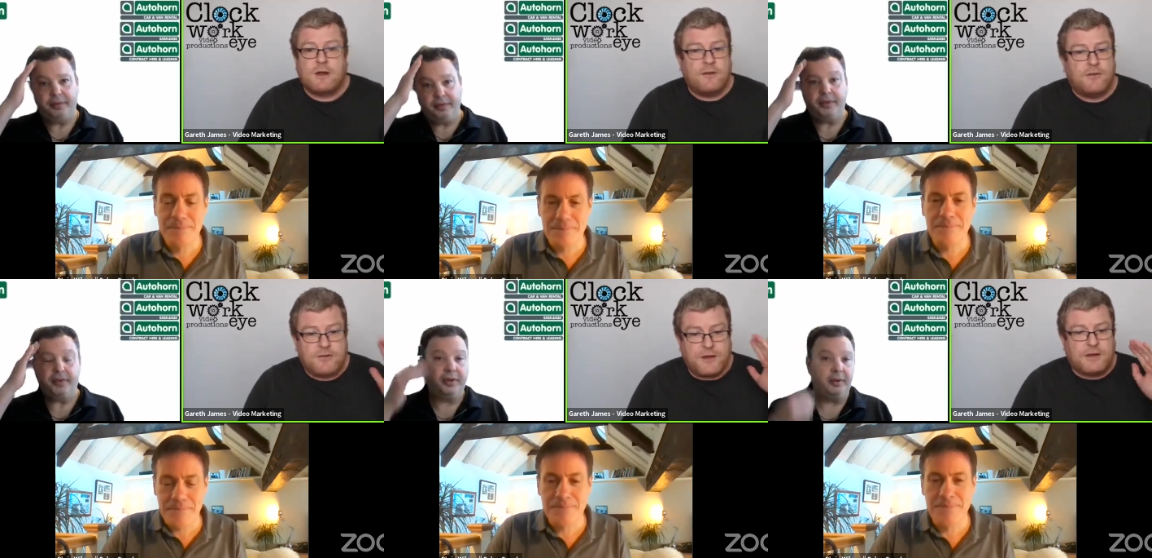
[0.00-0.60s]
Speaker 1: And
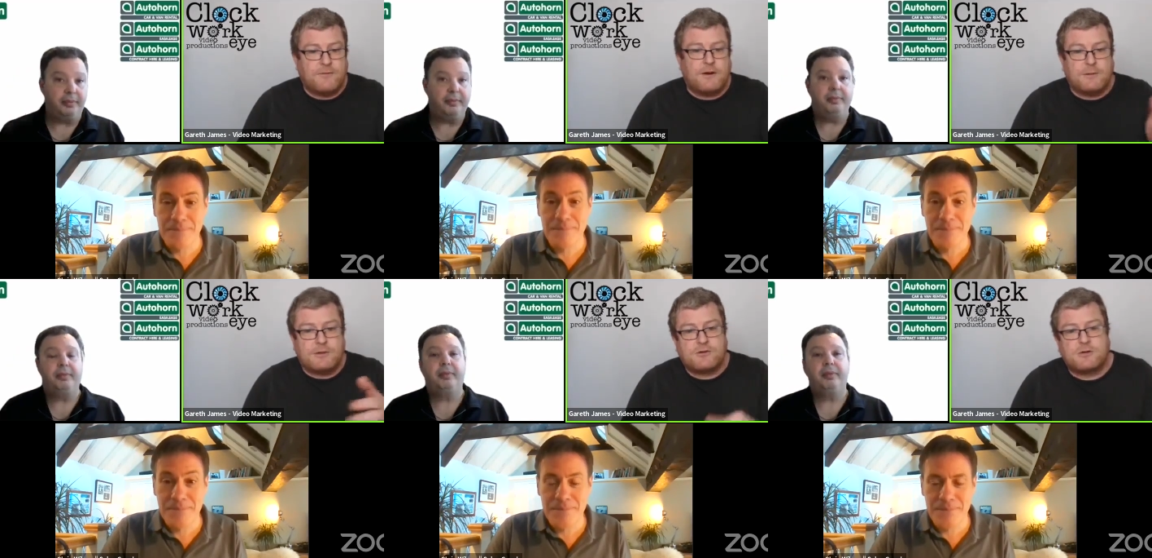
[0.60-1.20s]
thank you very
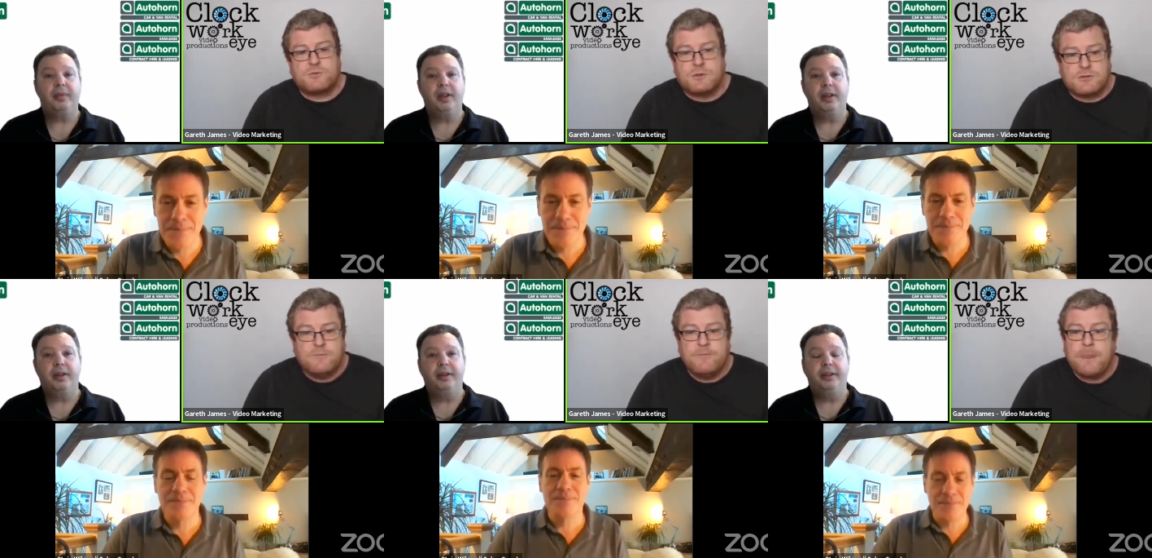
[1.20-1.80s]
much, Chris
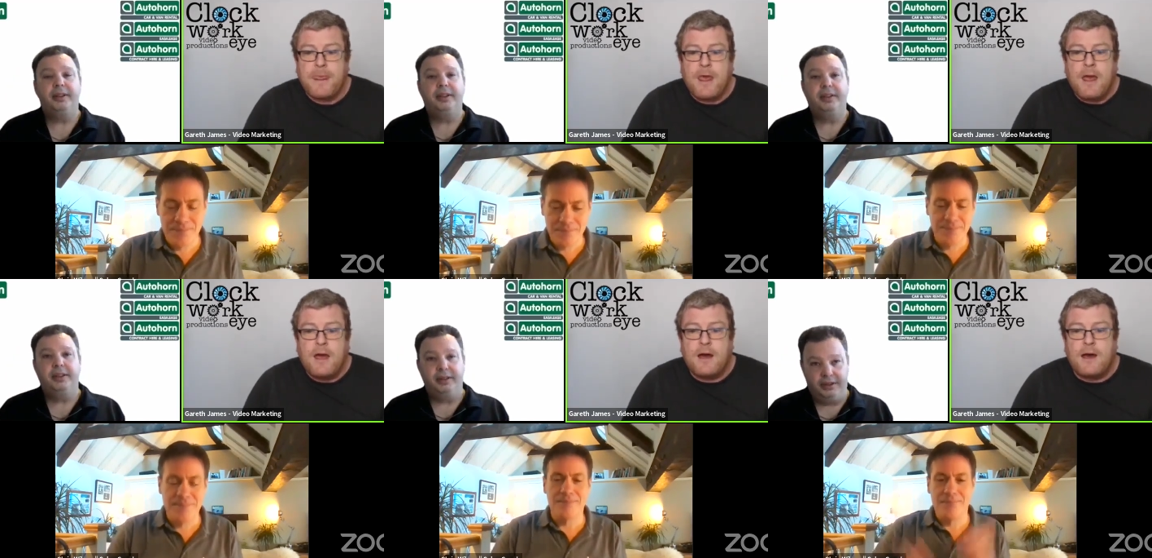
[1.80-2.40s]
Wilson
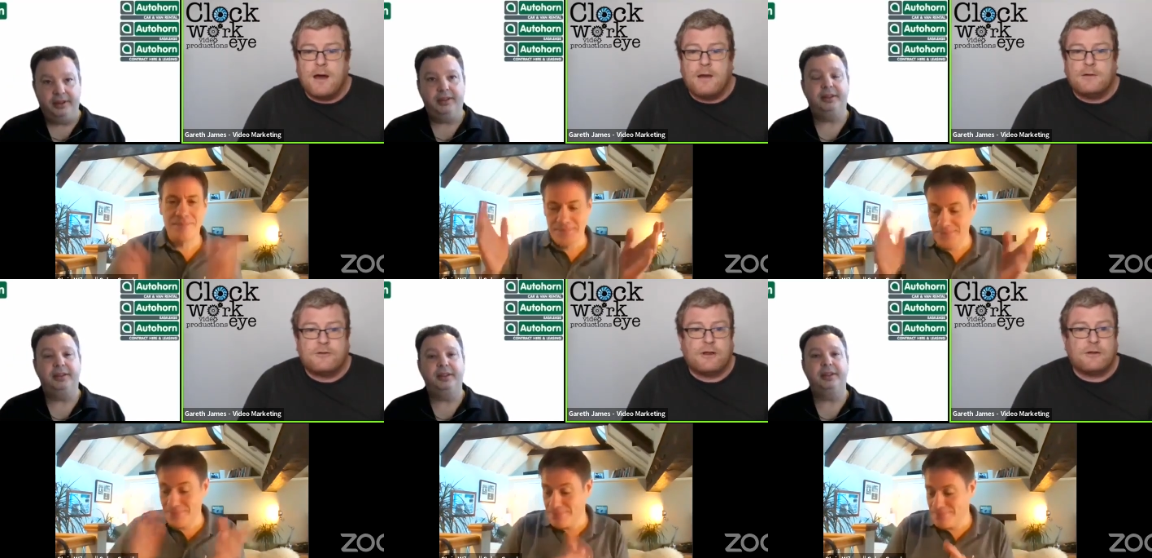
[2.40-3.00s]

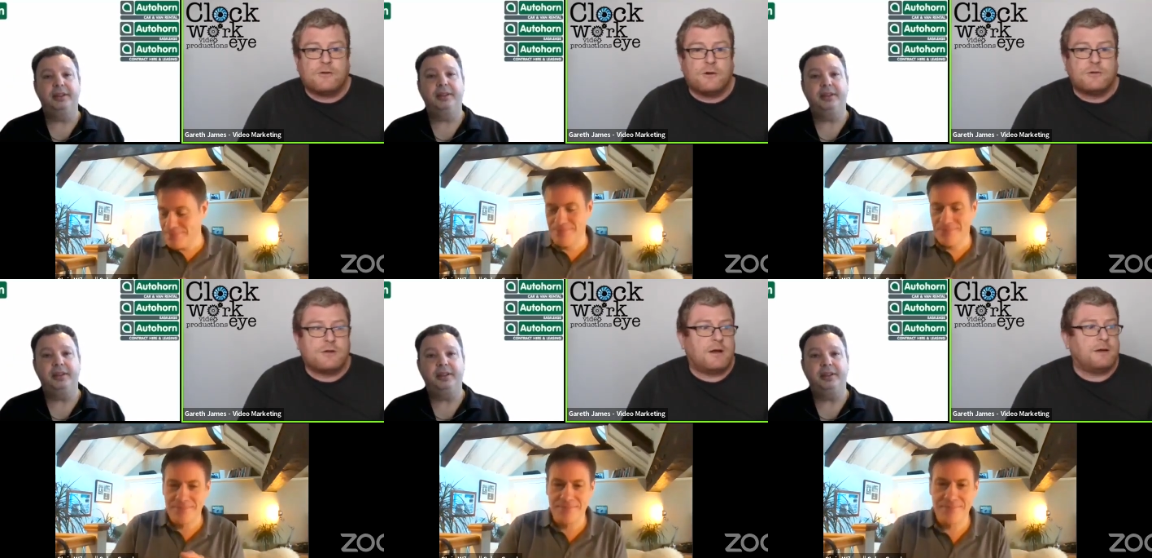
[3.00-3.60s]
and sales
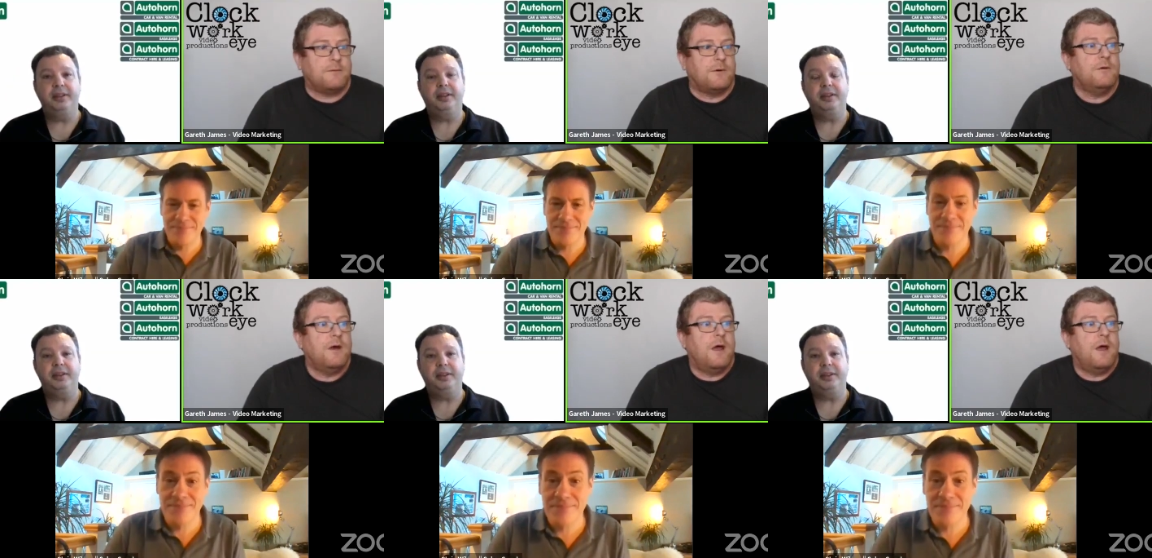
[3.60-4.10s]
coach Adamo.